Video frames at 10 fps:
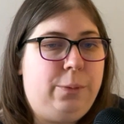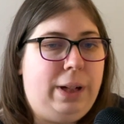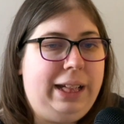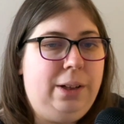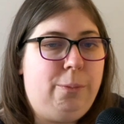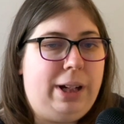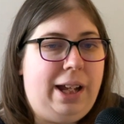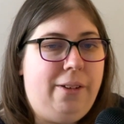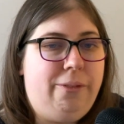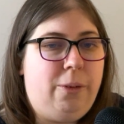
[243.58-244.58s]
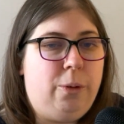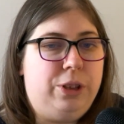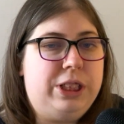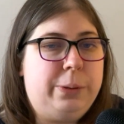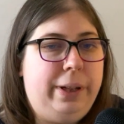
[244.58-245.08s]
Wreck It Ralph
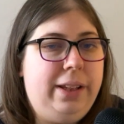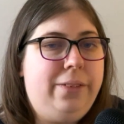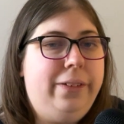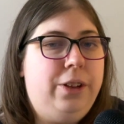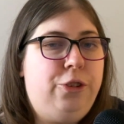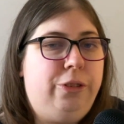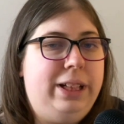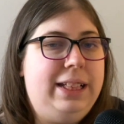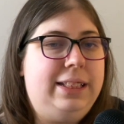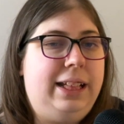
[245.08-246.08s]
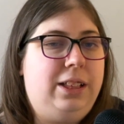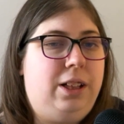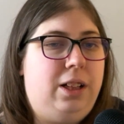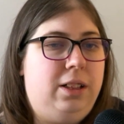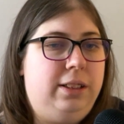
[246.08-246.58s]
or swing through the trees like
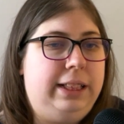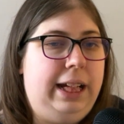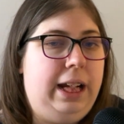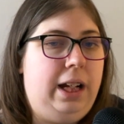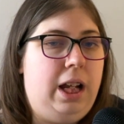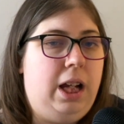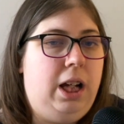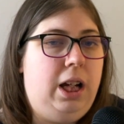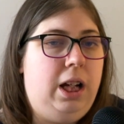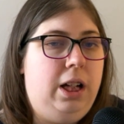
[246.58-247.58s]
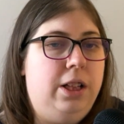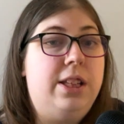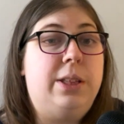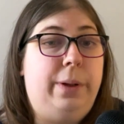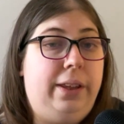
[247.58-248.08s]
Tarzan? Uh,
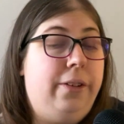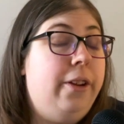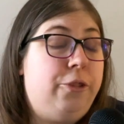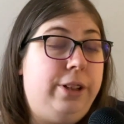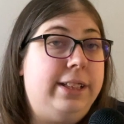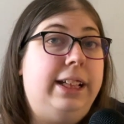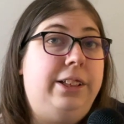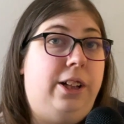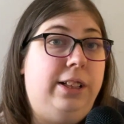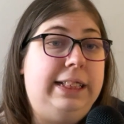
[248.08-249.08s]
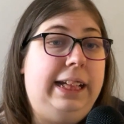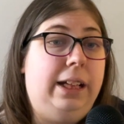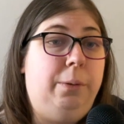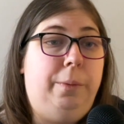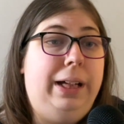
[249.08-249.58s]
swing through the trees like
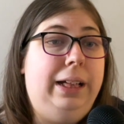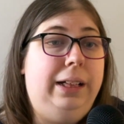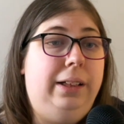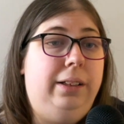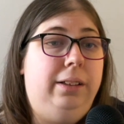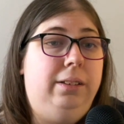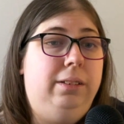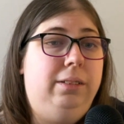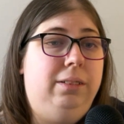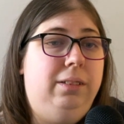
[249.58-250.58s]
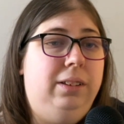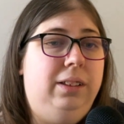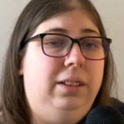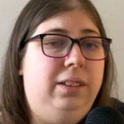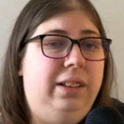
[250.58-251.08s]
Tarzan. Why?
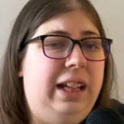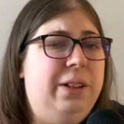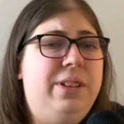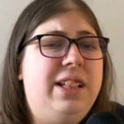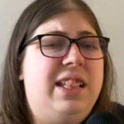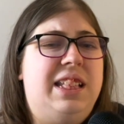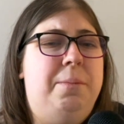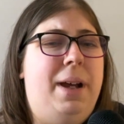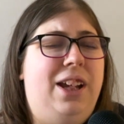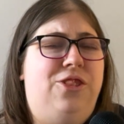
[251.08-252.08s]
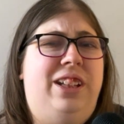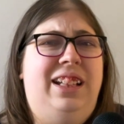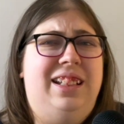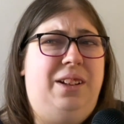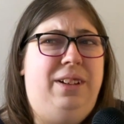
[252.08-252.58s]
I don't want to smash
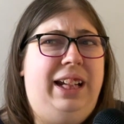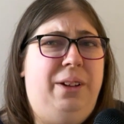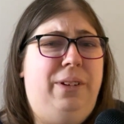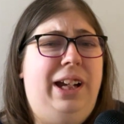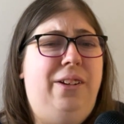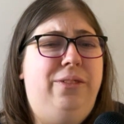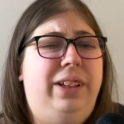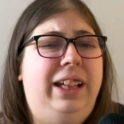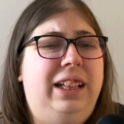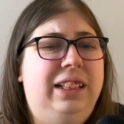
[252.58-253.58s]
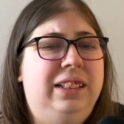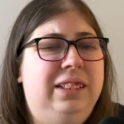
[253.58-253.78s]
things like Wreck It Ralph. Like,